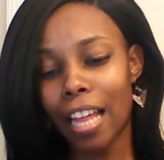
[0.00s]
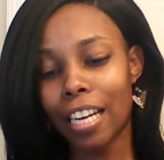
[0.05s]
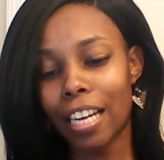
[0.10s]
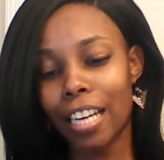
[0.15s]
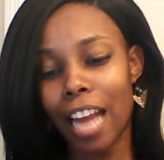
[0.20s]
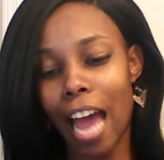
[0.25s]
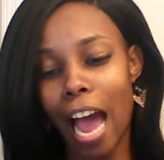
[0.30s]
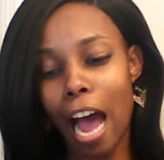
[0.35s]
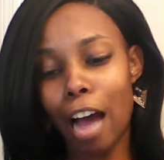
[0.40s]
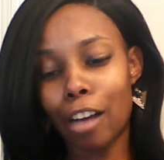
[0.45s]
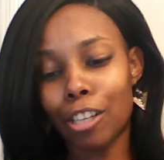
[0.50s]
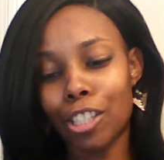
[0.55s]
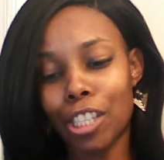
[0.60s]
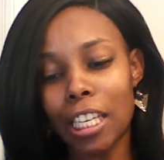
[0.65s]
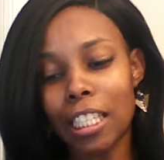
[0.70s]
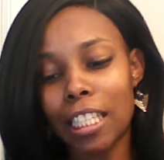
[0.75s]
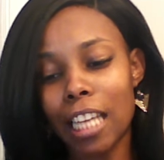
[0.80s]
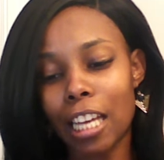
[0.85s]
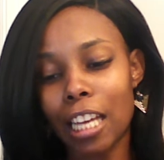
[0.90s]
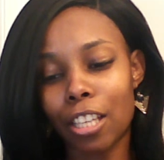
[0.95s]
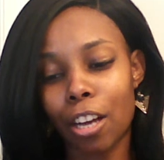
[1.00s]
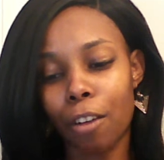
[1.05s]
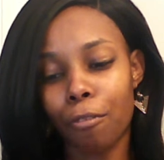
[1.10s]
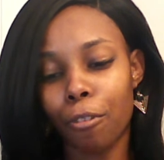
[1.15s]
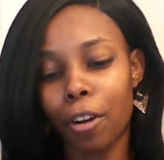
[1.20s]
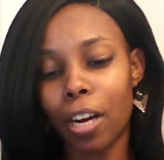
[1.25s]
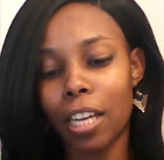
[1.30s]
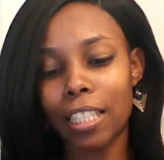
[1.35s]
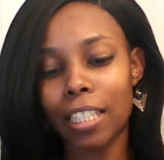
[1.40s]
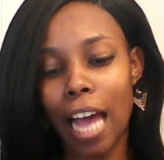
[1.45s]
Now, she says her
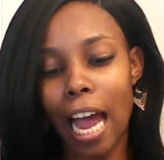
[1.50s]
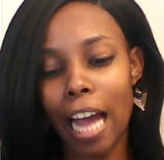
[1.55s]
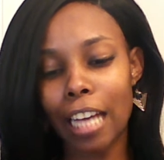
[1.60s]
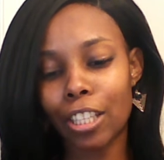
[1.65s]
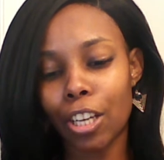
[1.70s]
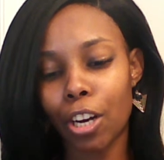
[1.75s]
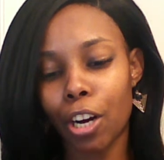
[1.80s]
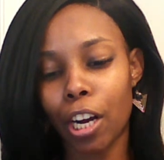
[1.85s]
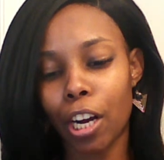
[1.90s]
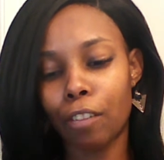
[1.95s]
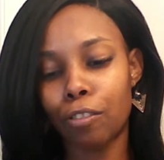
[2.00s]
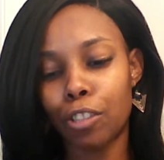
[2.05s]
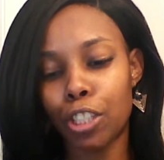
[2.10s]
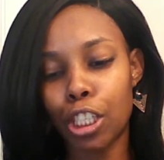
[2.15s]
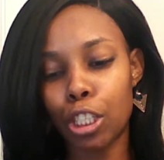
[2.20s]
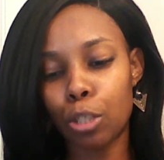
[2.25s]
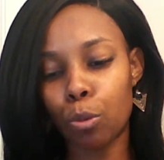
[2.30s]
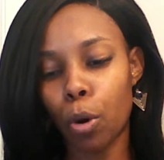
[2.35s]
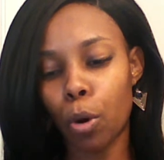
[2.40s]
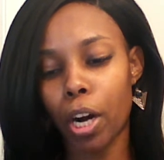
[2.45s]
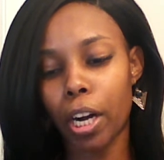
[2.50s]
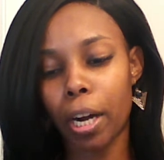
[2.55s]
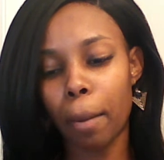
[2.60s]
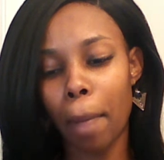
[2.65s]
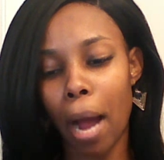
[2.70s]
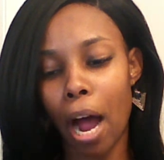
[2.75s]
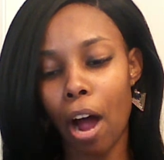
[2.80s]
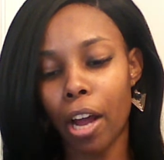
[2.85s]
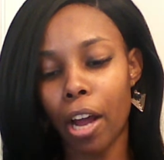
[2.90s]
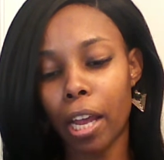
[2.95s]
friends asked her if she's worried
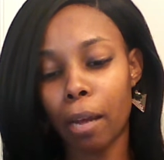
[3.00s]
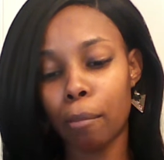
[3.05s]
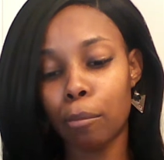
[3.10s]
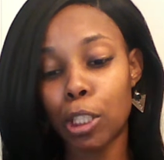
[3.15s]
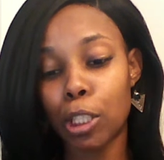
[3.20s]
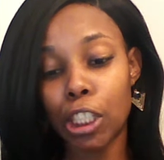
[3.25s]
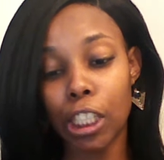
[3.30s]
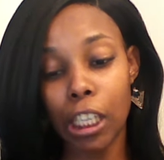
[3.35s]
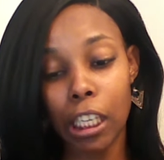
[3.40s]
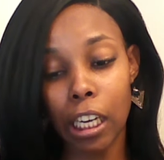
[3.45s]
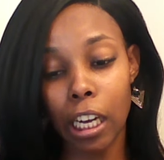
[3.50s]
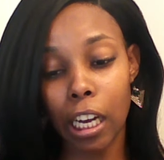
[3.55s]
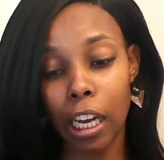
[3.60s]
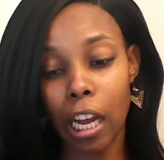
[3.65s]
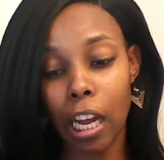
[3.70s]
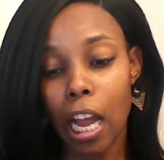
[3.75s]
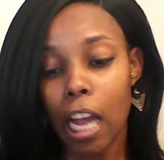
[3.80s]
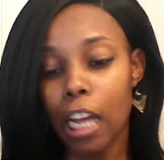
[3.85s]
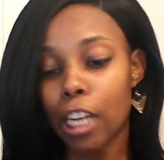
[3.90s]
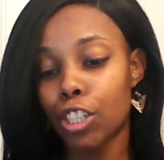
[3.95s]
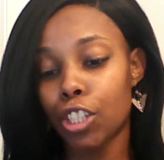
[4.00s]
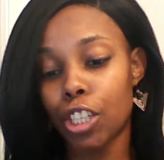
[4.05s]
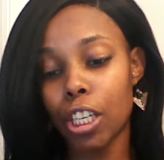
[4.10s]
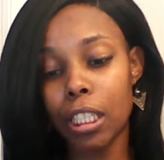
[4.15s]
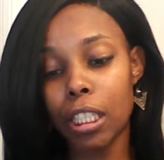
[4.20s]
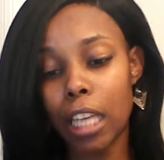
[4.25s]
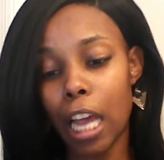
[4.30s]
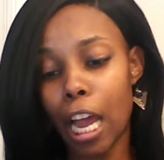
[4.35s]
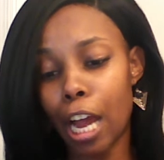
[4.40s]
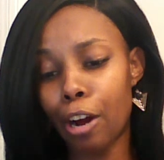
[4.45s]
about him cheating. She
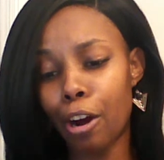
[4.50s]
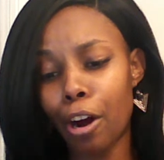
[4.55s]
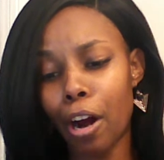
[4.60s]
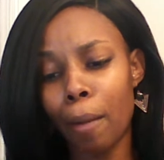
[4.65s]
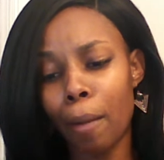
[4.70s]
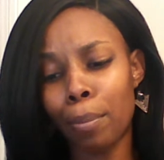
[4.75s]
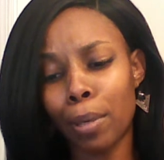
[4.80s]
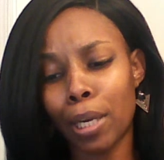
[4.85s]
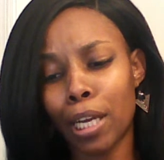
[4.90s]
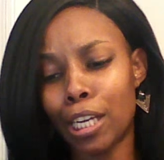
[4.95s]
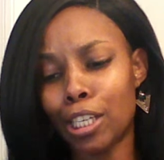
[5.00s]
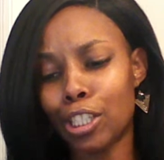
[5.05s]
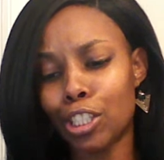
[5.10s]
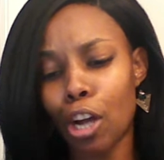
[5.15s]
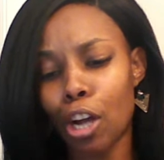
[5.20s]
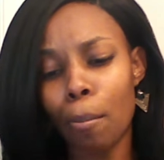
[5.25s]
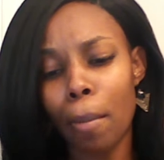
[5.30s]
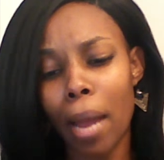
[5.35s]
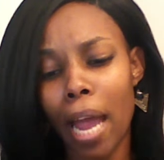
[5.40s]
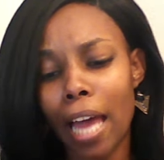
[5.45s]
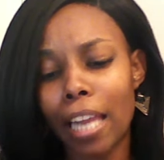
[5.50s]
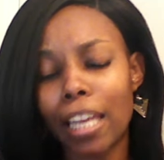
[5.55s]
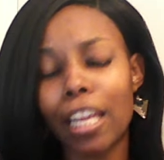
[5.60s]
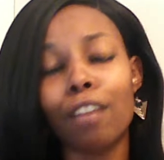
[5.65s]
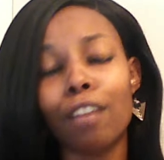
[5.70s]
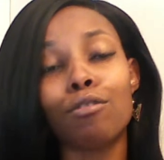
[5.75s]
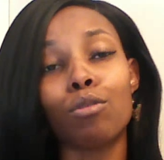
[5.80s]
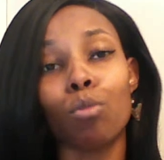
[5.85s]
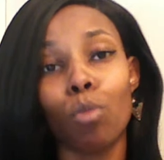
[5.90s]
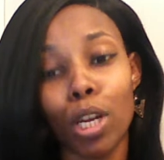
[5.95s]
said, Girl, please, your man
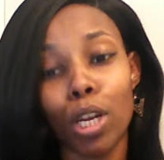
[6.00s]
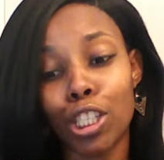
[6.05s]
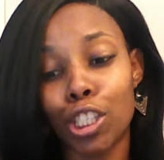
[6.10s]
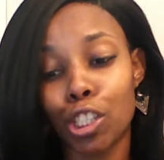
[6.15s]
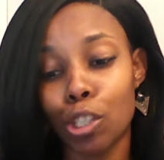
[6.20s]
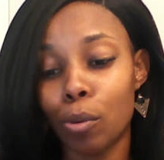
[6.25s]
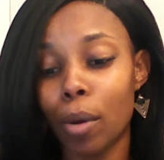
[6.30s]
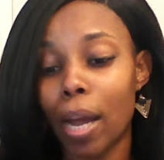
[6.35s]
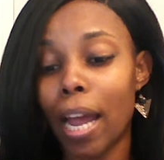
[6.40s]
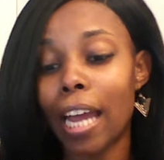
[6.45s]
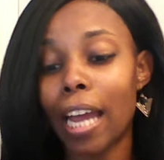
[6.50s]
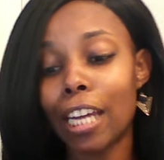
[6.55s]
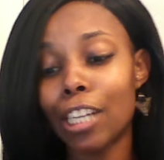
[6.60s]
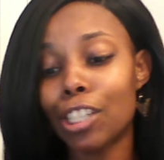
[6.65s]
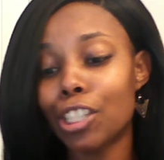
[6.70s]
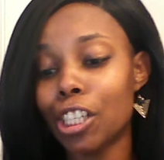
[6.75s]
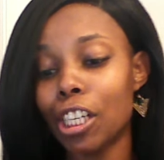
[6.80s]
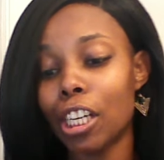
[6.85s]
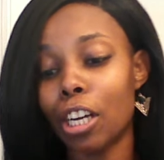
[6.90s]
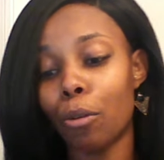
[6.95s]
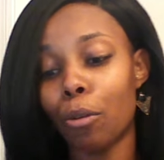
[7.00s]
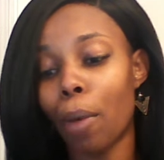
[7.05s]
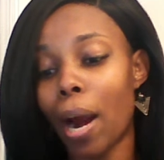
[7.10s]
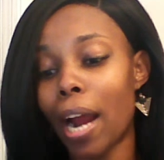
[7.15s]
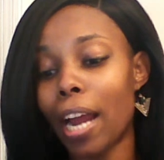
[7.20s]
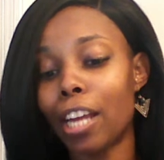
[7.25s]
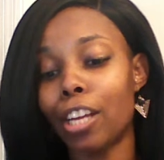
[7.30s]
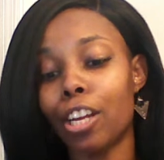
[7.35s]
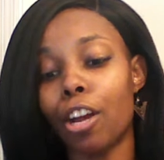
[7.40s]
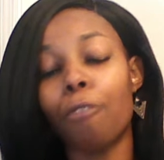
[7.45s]
lives with you and he cheating
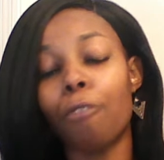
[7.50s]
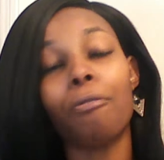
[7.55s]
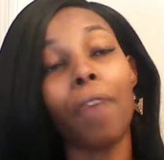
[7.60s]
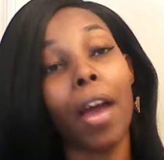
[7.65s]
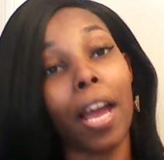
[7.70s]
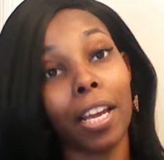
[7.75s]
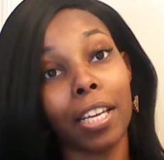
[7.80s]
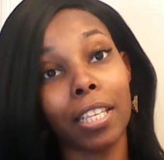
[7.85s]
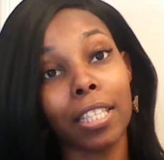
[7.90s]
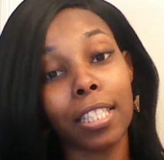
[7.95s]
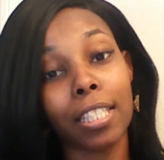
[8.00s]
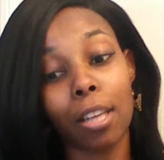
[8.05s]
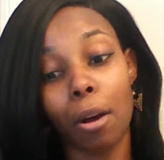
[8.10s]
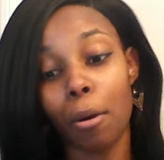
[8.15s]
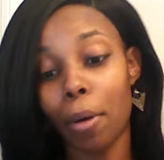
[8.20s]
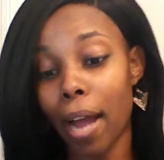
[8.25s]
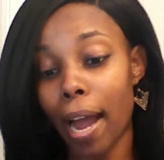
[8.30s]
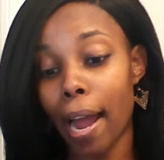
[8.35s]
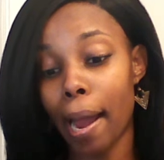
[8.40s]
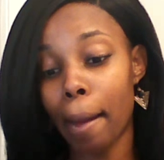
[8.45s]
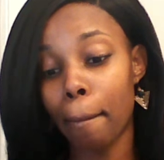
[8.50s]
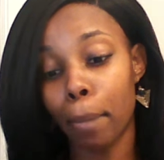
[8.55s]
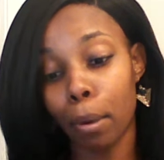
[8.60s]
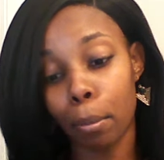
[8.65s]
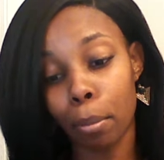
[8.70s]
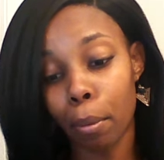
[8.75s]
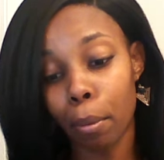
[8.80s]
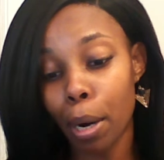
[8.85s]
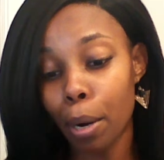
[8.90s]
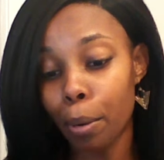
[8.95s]
right in your face. Okay?
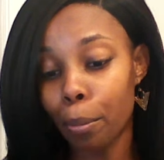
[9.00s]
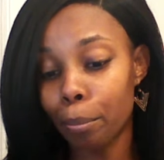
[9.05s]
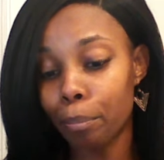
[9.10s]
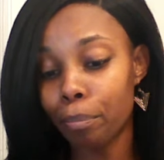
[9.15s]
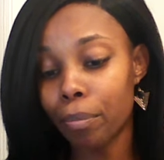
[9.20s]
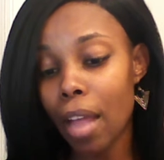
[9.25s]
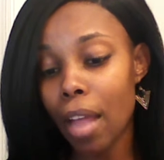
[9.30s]
Boom, boom, boom.